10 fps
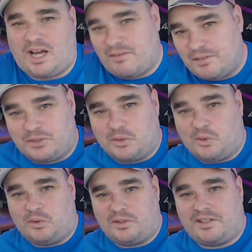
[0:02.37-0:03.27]
I've
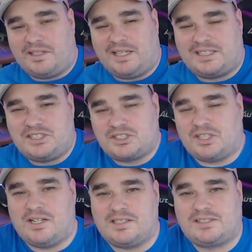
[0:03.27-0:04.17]
adorned the lucky
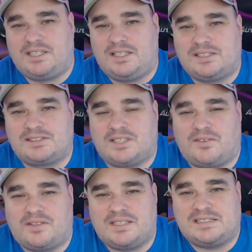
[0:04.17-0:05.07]
shirt, so
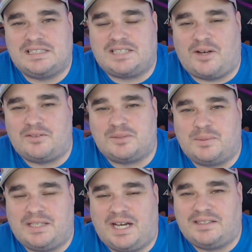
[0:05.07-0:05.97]
this is going to
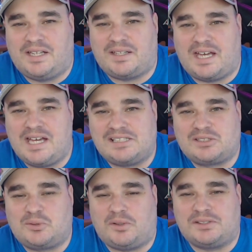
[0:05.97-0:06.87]
be another Hit
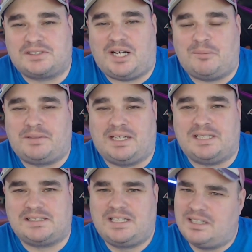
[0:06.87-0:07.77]
Squads
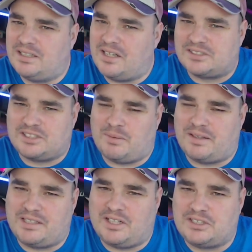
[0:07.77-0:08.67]
update. Last time I
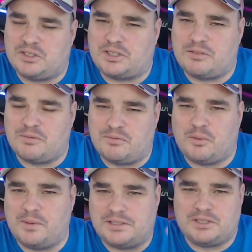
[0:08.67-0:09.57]
think I took you from
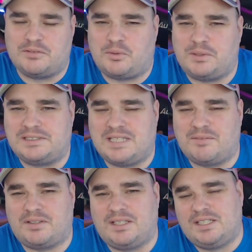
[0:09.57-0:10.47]
42 to
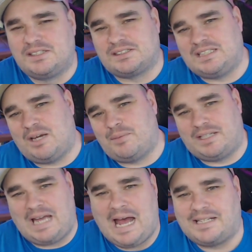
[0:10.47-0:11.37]
47, so now we're going
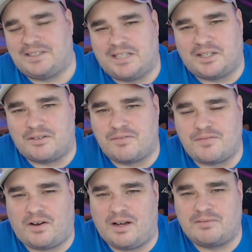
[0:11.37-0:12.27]
to add another
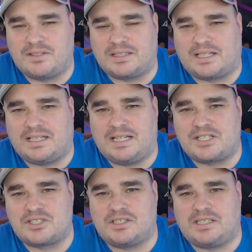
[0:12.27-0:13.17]
5 to the
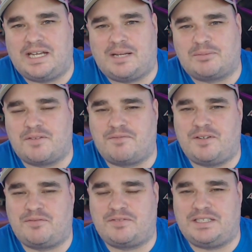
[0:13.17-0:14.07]
collection and head up to
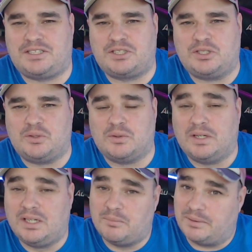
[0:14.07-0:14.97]
52,
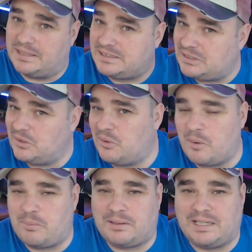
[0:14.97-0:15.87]
but there's
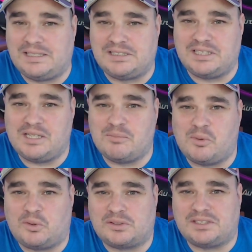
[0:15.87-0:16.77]
still plenty
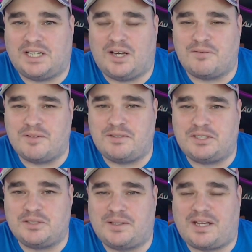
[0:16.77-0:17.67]
more to go.
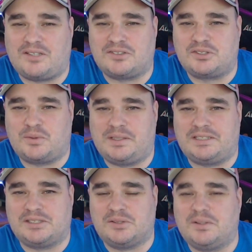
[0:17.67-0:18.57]
52 out of
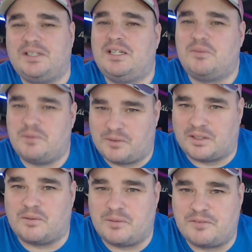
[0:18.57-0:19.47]
122,
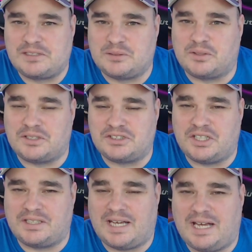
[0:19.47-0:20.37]
we've still got a
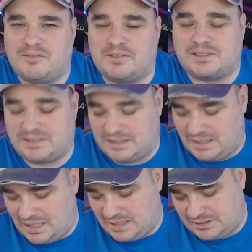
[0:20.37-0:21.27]
journey ahead of us.
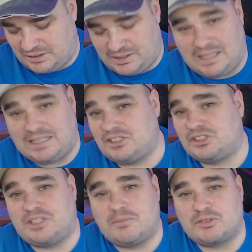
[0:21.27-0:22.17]
So yeah, let's
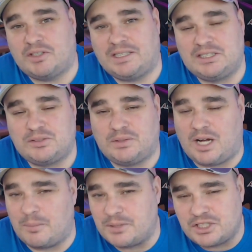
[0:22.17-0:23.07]
just jump straight into it.
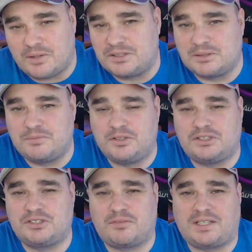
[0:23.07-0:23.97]
I'll be showing some
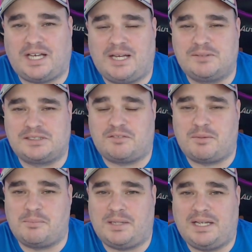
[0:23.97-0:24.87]
footage of the games as I've
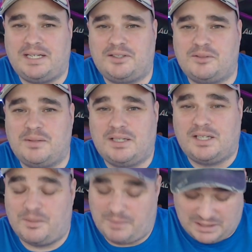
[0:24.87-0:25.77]
been playing them,
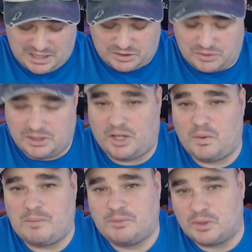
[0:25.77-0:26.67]
because as you know,
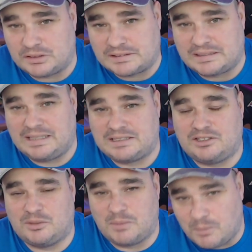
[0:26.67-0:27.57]
I'm not just
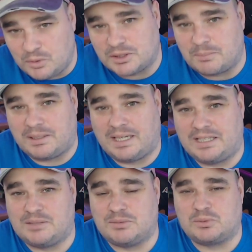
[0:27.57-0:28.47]
collecting them, I'm also
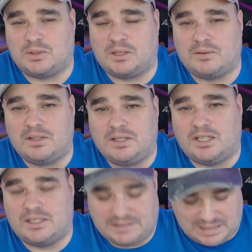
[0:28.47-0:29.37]
playing them as well,
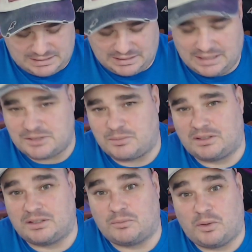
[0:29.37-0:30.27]
testing each one
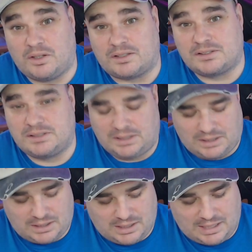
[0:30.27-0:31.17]
that works
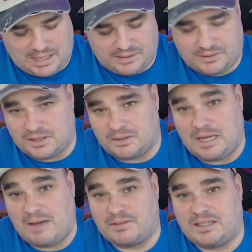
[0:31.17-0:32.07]
and
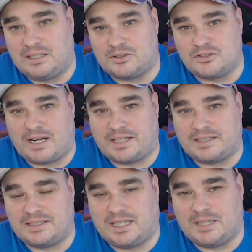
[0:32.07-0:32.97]
having a little crack at
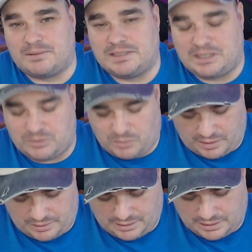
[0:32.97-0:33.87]
the game and telling you what
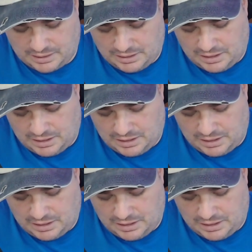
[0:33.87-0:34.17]
I think.